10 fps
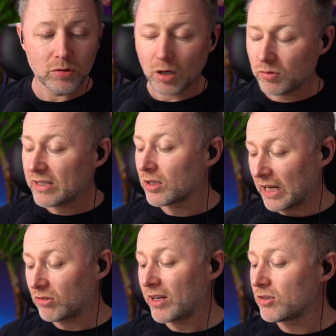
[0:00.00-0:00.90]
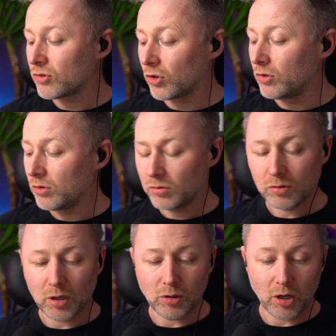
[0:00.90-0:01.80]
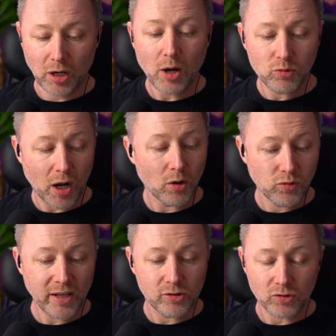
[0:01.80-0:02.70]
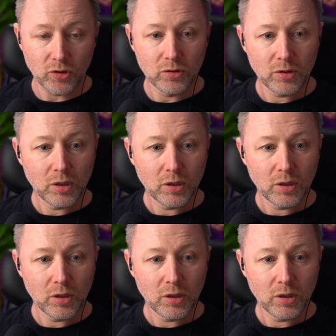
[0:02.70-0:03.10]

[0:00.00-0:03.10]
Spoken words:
I'll write it down. I'll write it down.